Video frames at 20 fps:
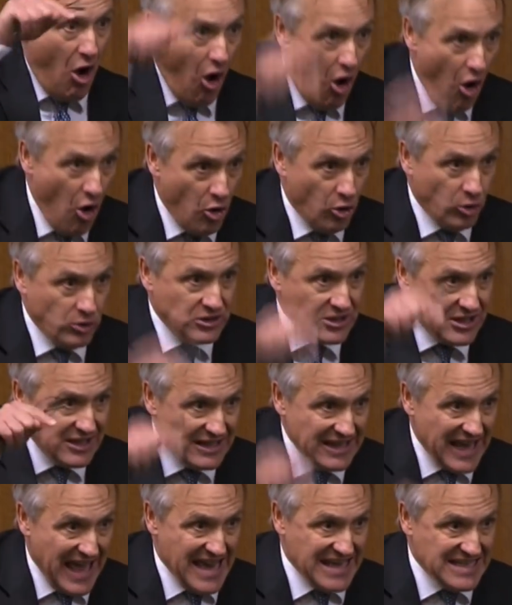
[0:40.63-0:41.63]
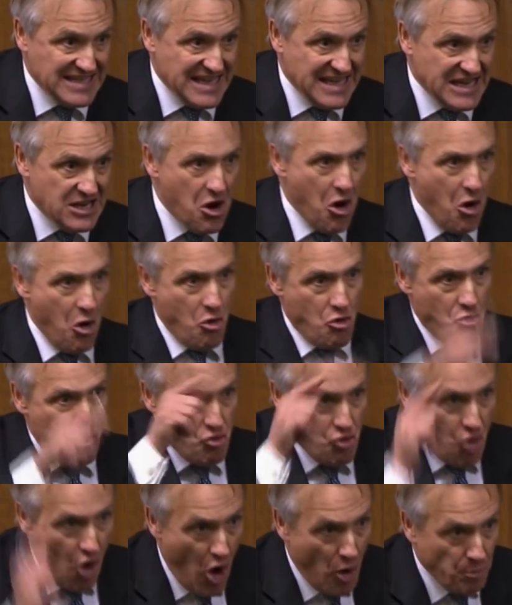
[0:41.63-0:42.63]
old lady
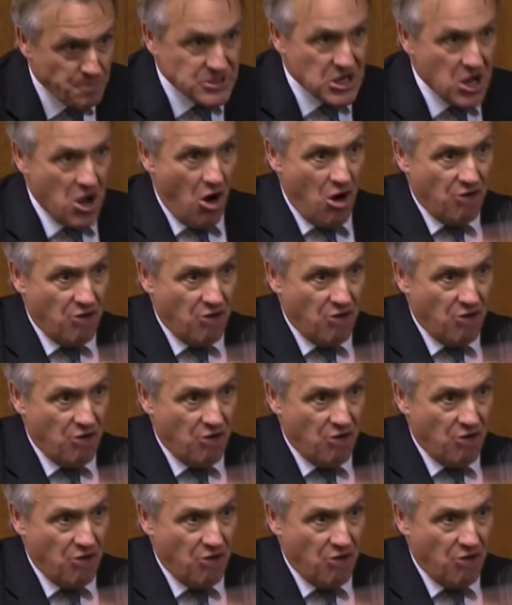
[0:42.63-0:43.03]
robbed